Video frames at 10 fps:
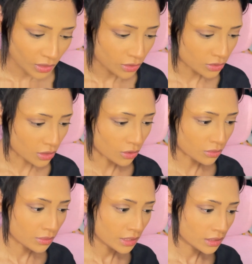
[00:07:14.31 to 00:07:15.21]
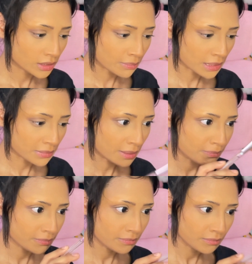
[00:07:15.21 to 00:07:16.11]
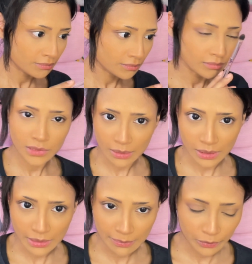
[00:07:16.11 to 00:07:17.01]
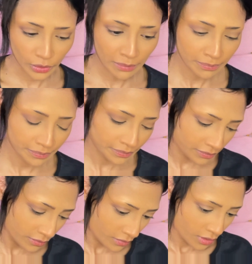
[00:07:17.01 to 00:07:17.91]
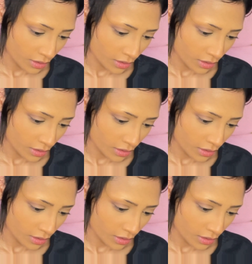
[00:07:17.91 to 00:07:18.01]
So tap tap tap tap tap tap. Okay.